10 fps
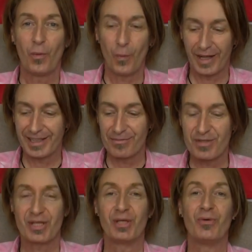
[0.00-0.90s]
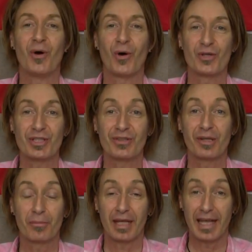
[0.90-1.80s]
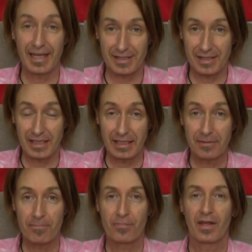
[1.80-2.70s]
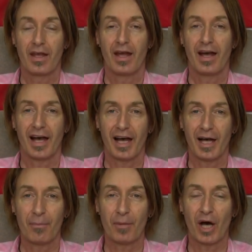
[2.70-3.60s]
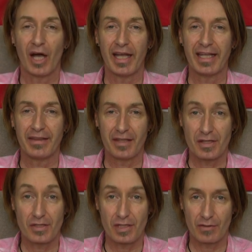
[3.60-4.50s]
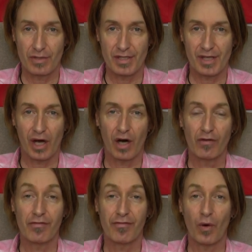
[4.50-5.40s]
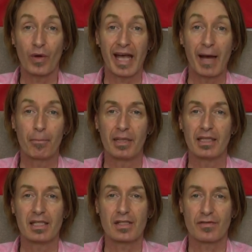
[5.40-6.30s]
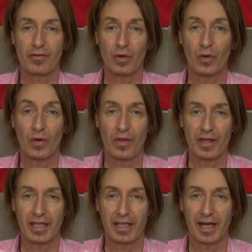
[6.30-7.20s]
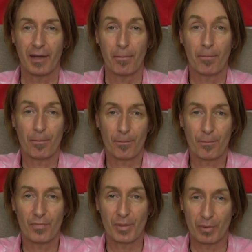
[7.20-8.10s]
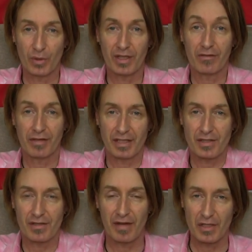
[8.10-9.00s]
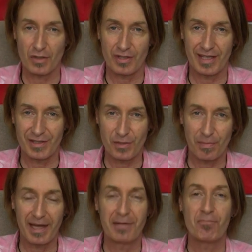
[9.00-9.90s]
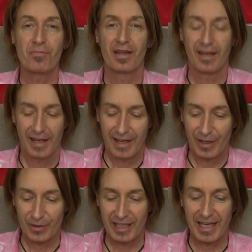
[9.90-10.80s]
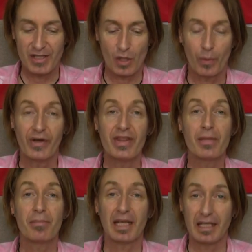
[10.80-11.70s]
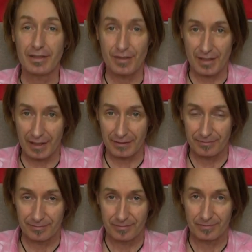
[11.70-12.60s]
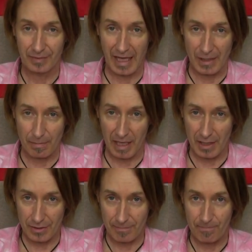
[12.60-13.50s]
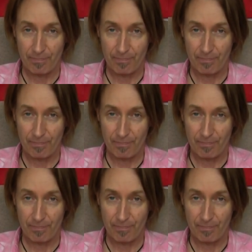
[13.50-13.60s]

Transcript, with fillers: Welcome to audio number 18 in this series of vocab builders for the book Victor's Adventures in Spain. Okay, so we're in the P's still, last P's,